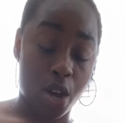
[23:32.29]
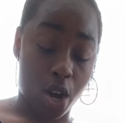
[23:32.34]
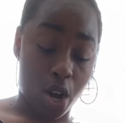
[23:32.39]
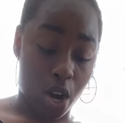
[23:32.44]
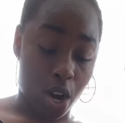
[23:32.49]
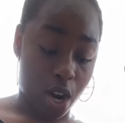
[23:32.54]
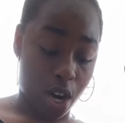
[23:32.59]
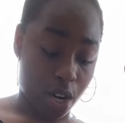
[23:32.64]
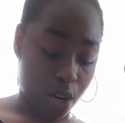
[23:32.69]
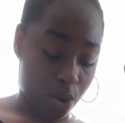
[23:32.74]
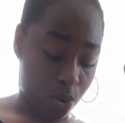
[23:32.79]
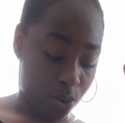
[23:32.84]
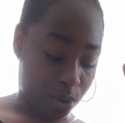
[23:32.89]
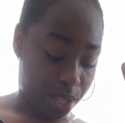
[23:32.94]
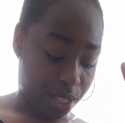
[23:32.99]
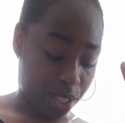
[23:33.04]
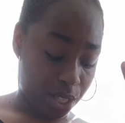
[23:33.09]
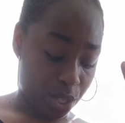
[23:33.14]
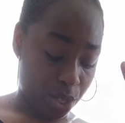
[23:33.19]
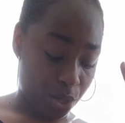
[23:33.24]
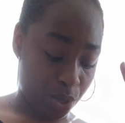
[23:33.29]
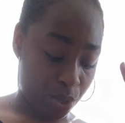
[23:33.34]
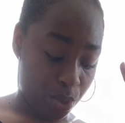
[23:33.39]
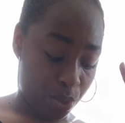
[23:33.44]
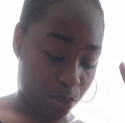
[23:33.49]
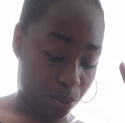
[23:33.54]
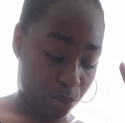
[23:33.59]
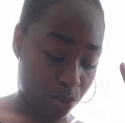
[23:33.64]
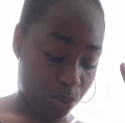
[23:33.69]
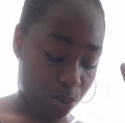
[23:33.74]
are going
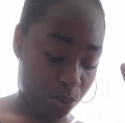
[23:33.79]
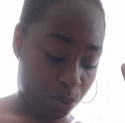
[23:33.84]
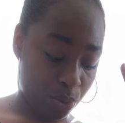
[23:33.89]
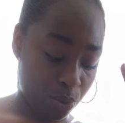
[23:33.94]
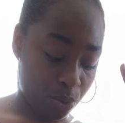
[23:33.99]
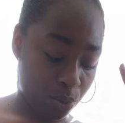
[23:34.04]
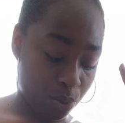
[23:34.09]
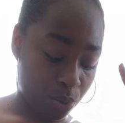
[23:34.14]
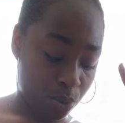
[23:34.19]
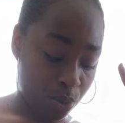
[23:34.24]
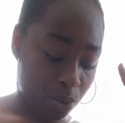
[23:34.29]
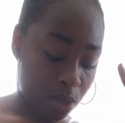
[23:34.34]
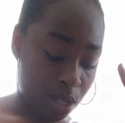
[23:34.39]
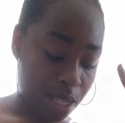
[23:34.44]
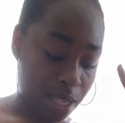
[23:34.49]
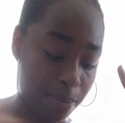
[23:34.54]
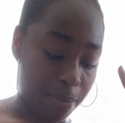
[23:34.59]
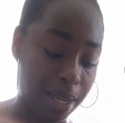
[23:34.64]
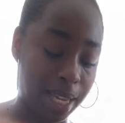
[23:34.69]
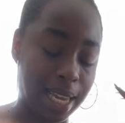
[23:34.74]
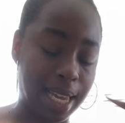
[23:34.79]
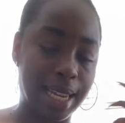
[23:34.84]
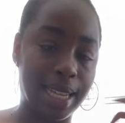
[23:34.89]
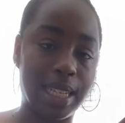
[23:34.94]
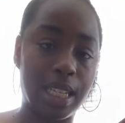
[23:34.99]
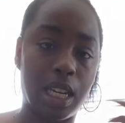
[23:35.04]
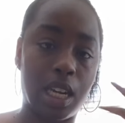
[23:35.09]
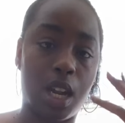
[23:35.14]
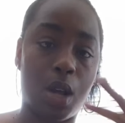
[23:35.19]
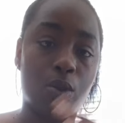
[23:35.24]
to be getting
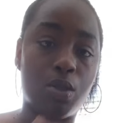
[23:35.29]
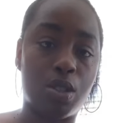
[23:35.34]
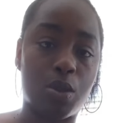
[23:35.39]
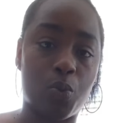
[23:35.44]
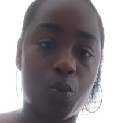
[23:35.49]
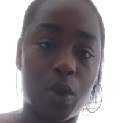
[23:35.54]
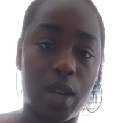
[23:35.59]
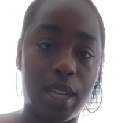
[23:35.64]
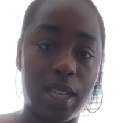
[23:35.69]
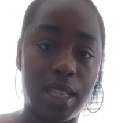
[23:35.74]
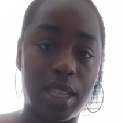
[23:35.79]
to know someone.